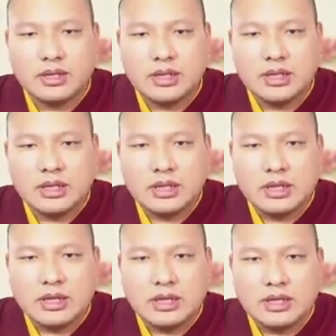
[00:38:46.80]
And they
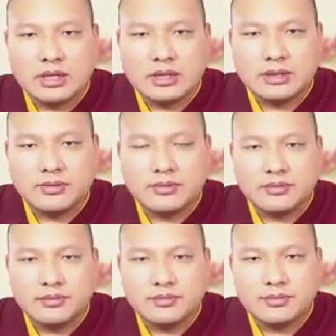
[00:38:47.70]
spoke about the
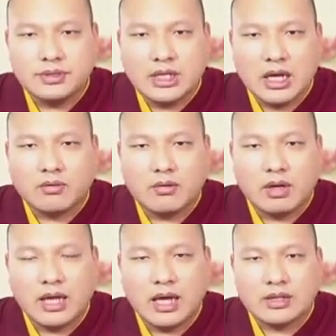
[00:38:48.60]
faults, the
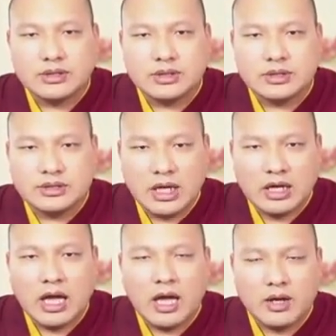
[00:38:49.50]
problems of eating meat
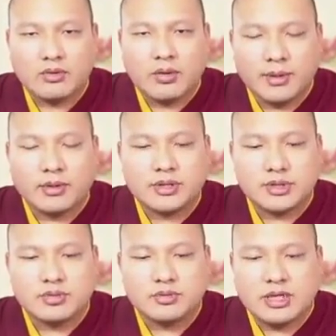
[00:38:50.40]
and drinking alcohol.